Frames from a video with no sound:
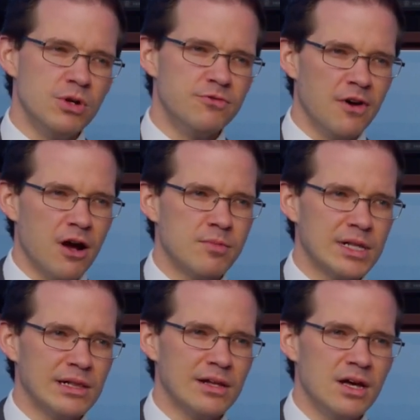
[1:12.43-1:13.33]

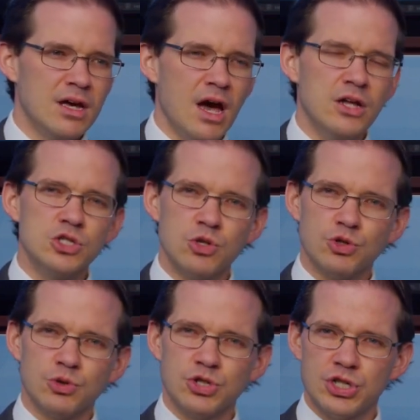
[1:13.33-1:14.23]
environmental and
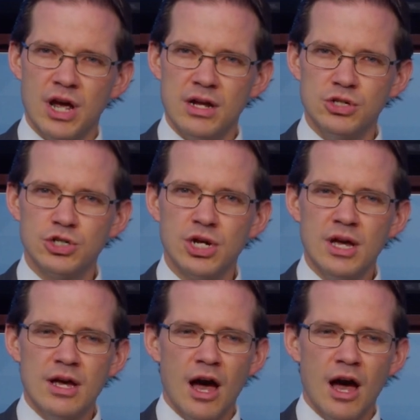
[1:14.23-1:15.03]
social change,